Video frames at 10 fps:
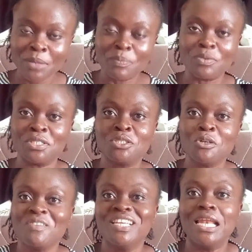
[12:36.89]

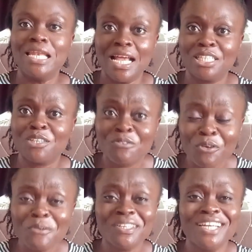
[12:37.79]
position with their legs
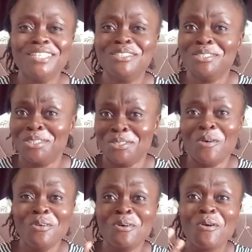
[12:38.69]
folded. It used to
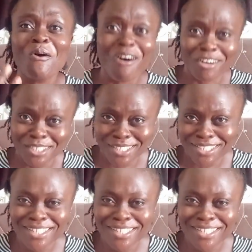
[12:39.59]
look odd